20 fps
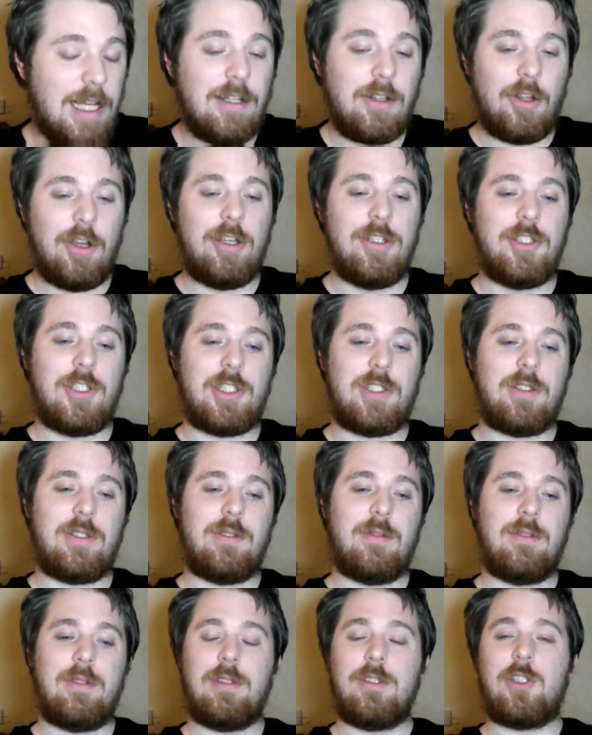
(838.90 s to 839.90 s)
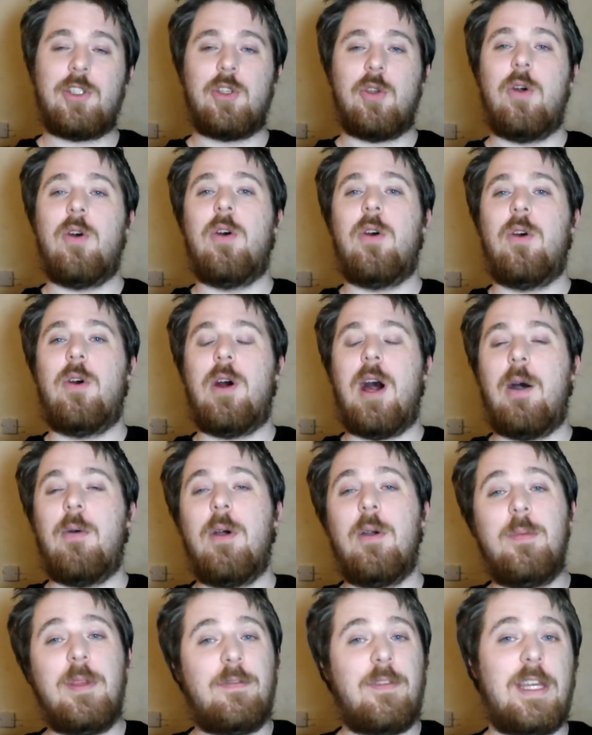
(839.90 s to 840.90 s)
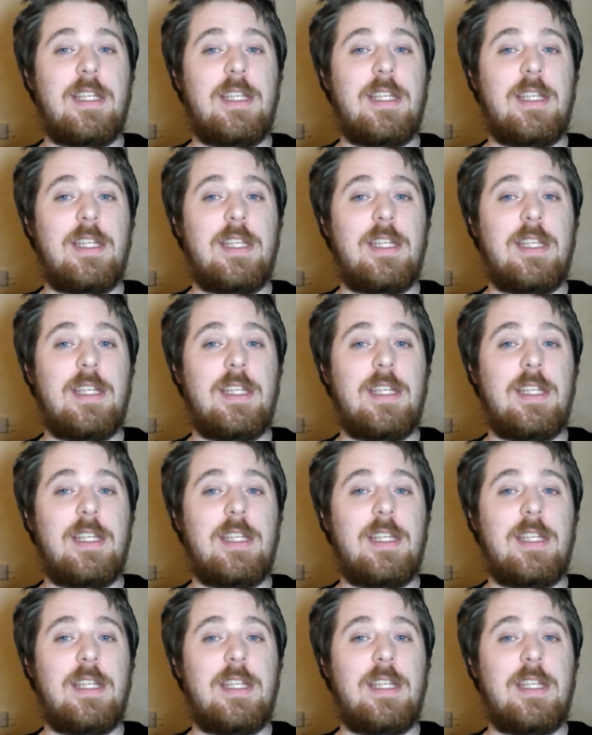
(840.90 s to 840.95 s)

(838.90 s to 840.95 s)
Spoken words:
did lose, so I will be